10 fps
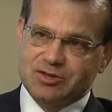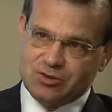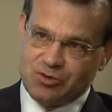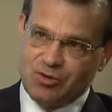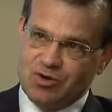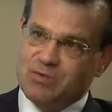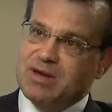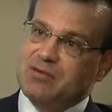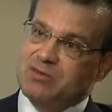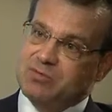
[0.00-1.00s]
scrotum
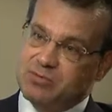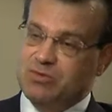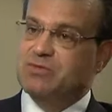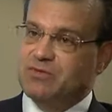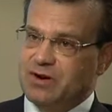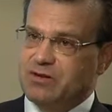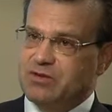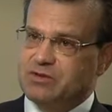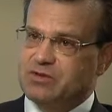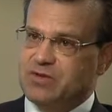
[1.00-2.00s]
and remove the
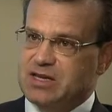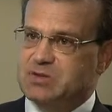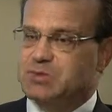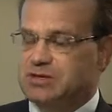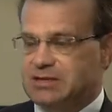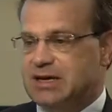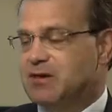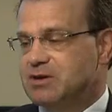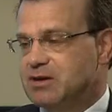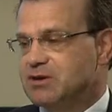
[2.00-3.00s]
varicose veins because
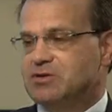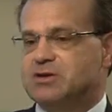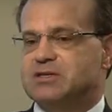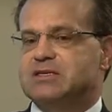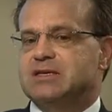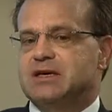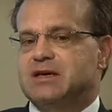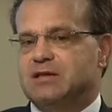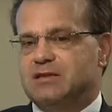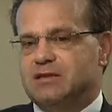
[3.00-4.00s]
that would increase
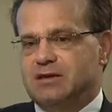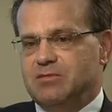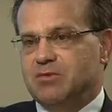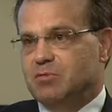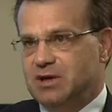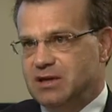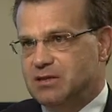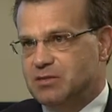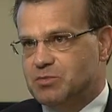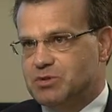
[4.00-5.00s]
the
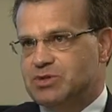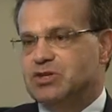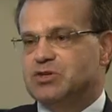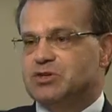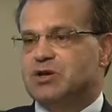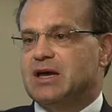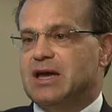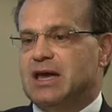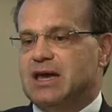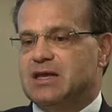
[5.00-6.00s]
morbidity of the procedure,
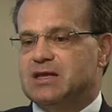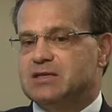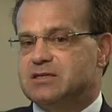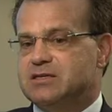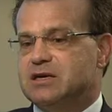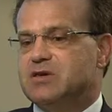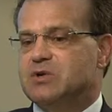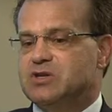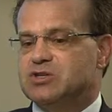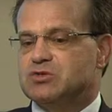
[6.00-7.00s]
and instead
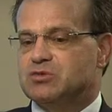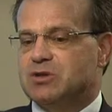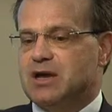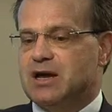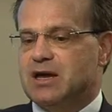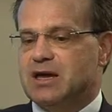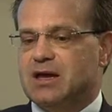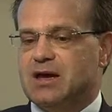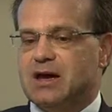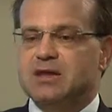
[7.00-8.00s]
we just rely
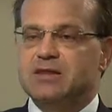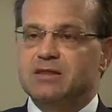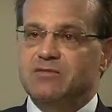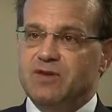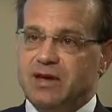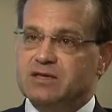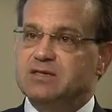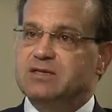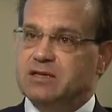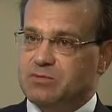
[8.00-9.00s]
on the
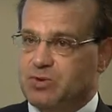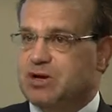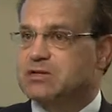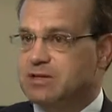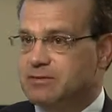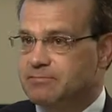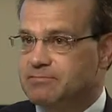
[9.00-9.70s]
veins decompressing.